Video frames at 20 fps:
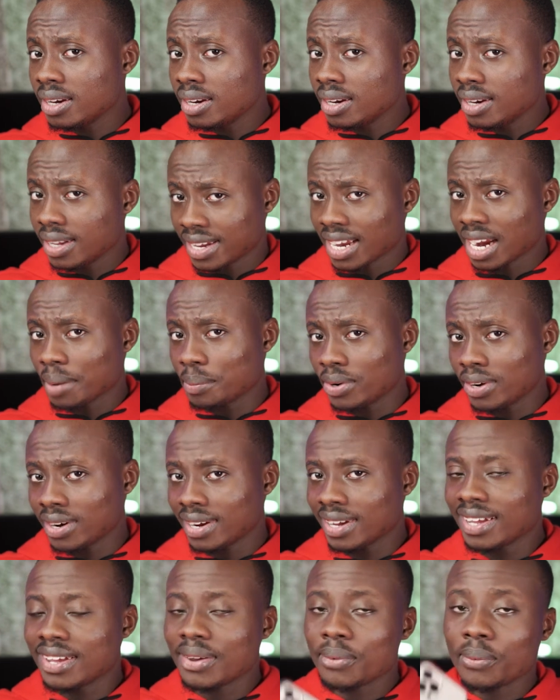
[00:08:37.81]
the
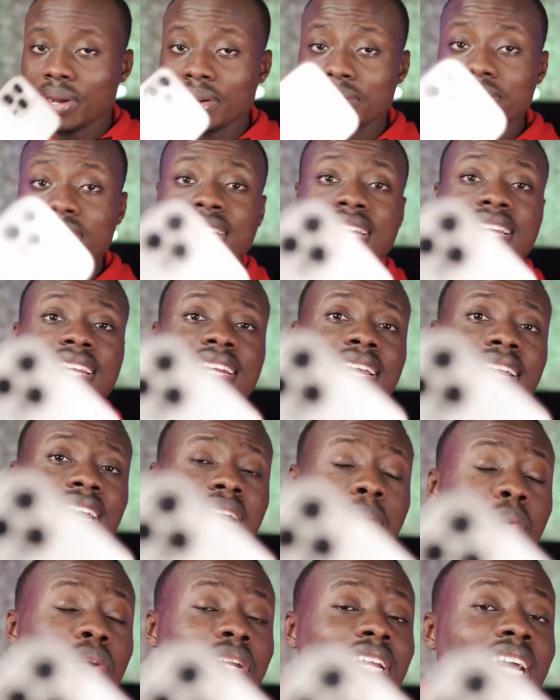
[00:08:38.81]
camera. Well, the
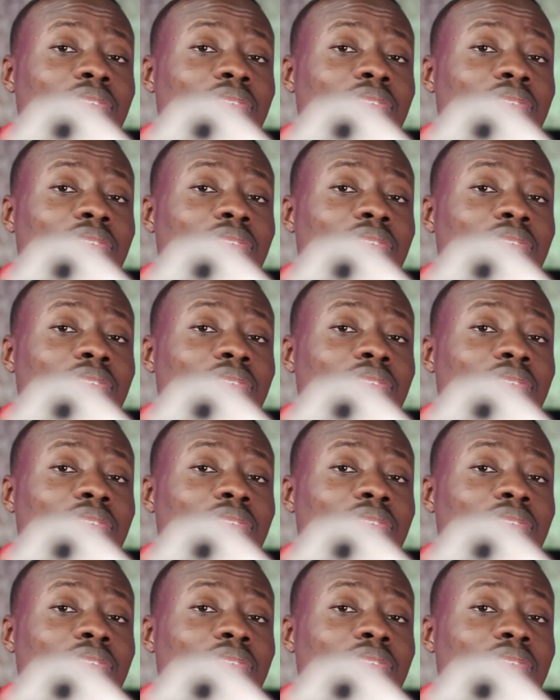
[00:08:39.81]
camera on the